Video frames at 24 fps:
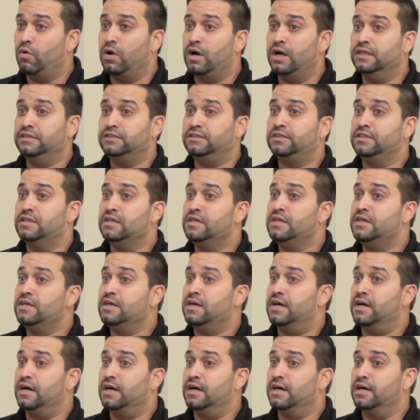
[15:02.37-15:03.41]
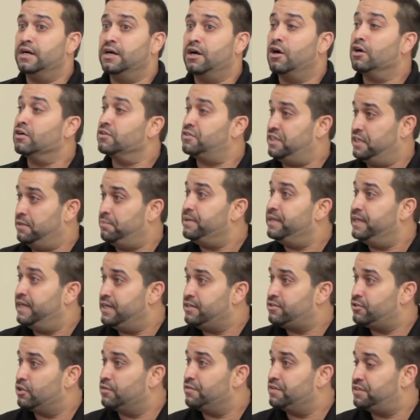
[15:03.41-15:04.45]
want our
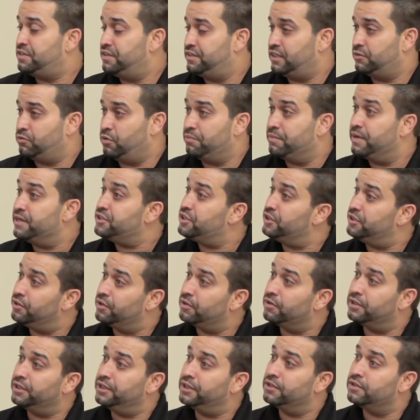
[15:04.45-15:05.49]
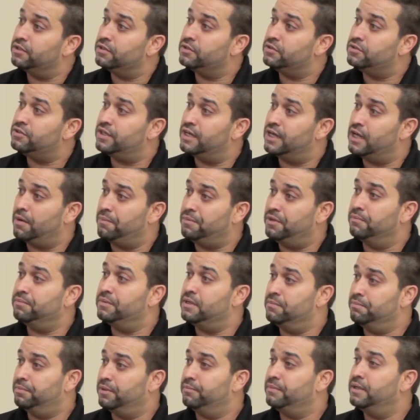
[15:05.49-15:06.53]
TPA services, as we mentioned earlier, to help
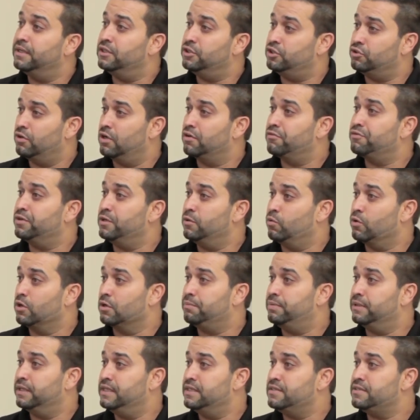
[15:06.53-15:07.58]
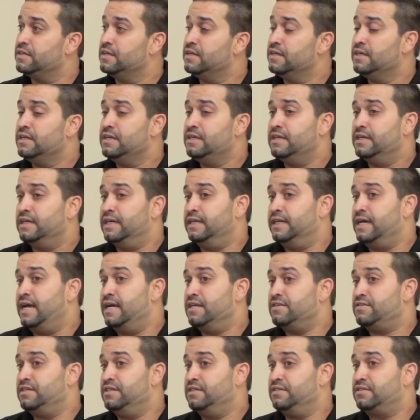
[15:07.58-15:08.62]
them implement a drug-free workplace. And
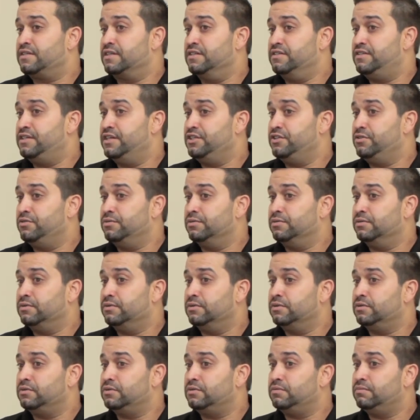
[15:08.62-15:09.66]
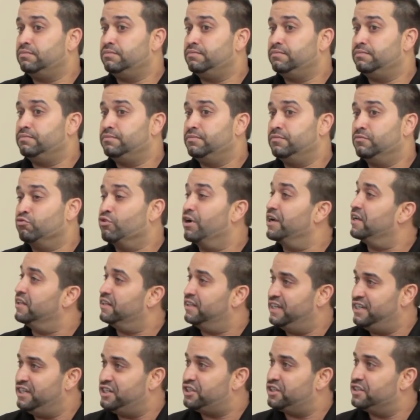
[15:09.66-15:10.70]
as these continual
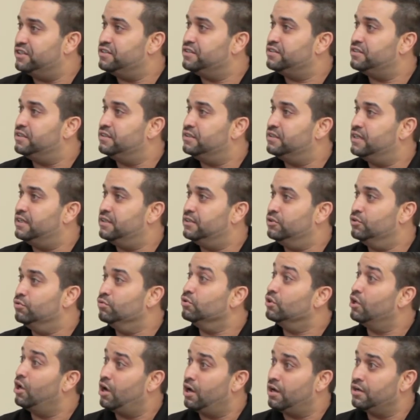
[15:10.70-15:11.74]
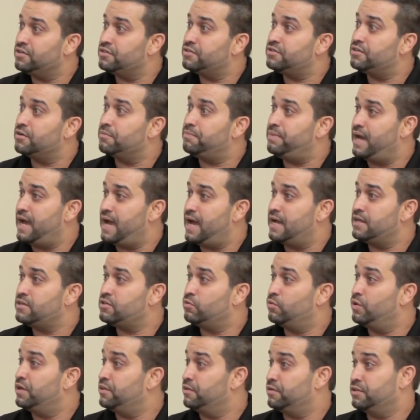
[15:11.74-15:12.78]
regulations and new laws are
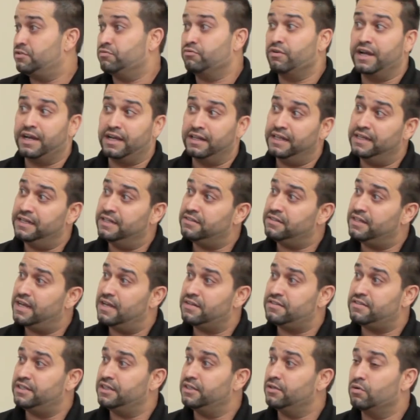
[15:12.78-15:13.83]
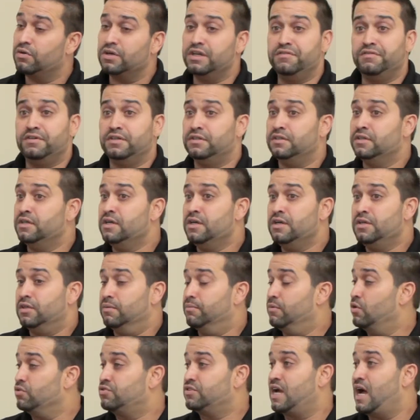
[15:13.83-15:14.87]
passed, whether it's regulated testing or even
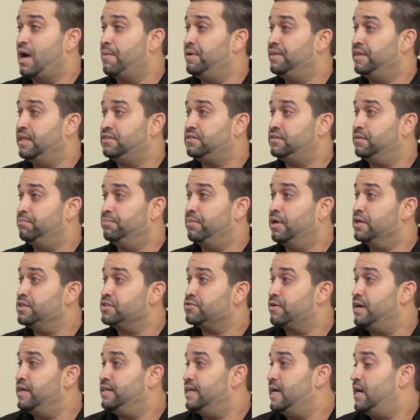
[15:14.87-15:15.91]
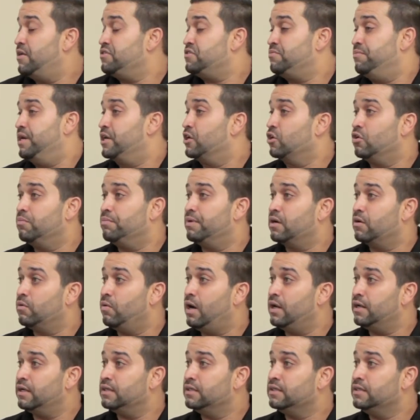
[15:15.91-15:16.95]
the most common that's the buzz right now is medical
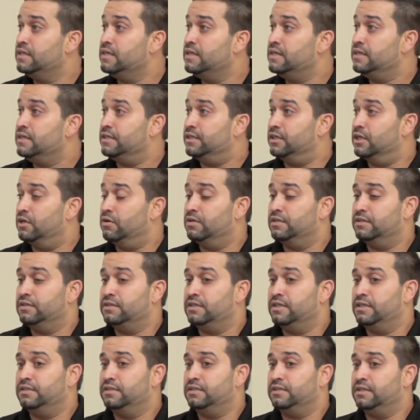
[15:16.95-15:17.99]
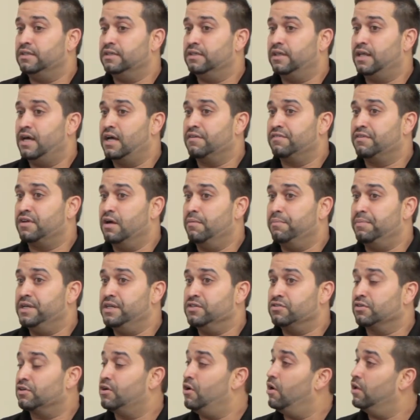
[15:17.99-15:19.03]
marijuana. You know, and a lot of
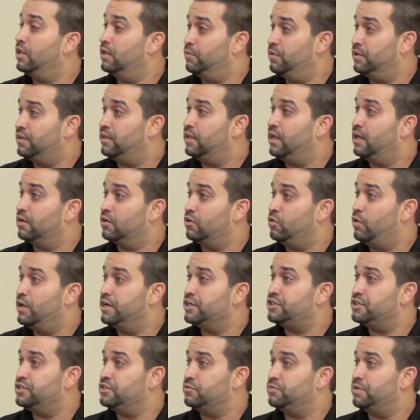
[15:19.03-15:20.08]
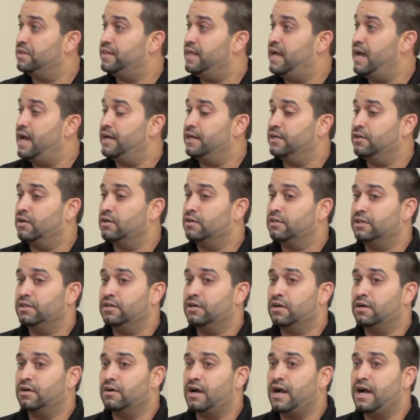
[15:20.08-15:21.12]
companies are calling with a lot of questions with that, and
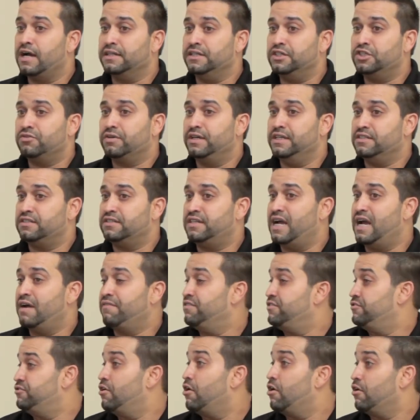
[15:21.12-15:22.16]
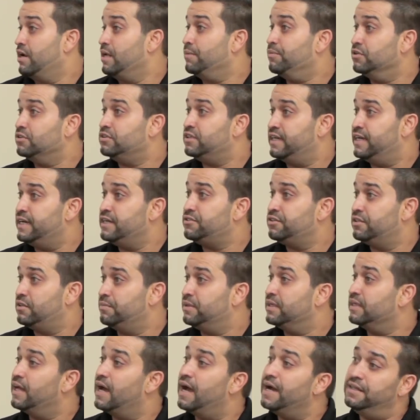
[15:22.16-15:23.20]
our highly trained staff are able to answer
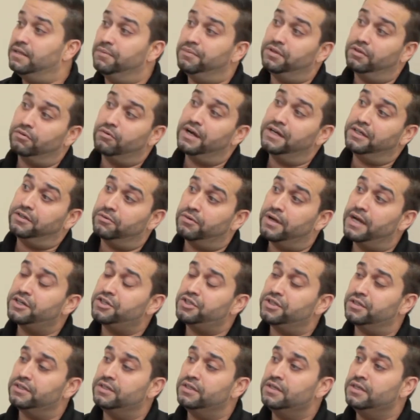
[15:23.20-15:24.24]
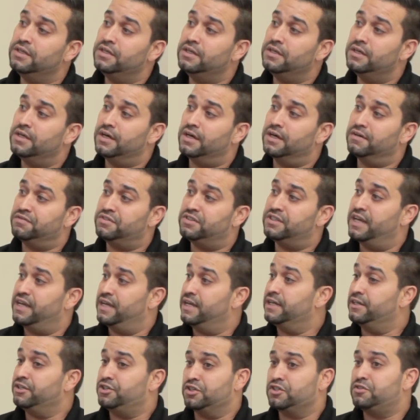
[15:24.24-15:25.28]
them and guide them in the right direction of
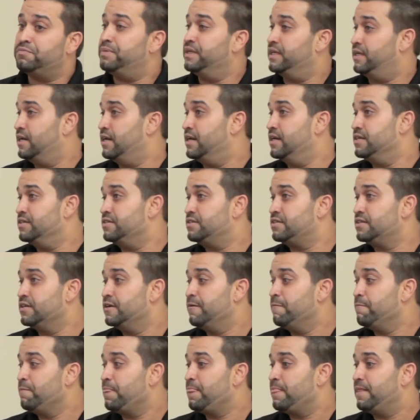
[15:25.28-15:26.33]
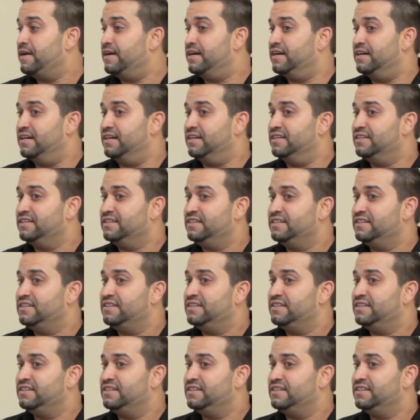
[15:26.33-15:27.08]
saying just because a